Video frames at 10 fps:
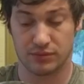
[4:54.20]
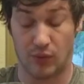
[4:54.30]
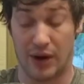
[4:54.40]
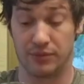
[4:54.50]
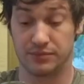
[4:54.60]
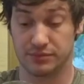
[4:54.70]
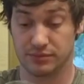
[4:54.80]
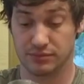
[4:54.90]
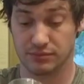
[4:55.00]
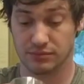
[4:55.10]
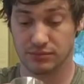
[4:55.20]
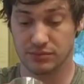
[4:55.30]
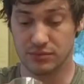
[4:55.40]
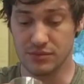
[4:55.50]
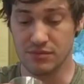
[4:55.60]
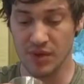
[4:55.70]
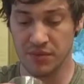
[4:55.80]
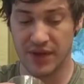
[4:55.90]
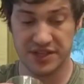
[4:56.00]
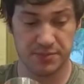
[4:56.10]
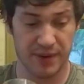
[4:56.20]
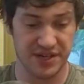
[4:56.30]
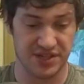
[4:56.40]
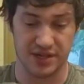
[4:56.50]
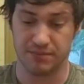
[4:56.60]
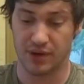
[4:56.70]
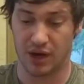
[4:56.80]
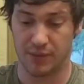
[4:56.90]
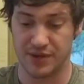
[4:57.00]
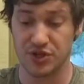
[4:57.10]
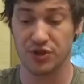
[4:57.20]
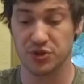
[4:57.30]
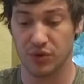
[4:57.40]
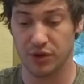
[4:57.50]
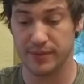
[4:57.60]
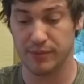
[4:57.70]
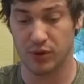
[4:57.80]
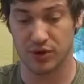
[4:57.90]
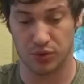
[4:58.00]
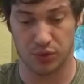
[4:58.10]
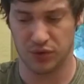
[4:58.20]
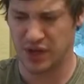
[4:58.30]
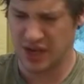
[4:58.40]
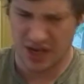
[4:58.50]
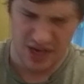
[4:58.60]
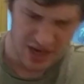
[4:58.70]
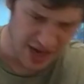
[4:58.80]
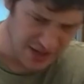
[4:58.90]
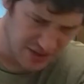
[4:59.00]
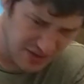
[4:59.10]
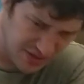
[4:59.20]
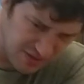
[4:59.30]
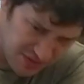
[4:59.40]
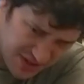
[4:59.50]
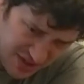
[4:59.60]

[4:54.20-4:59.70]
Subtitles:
Wow, that's spicy. It's also a little bit more gold. Let's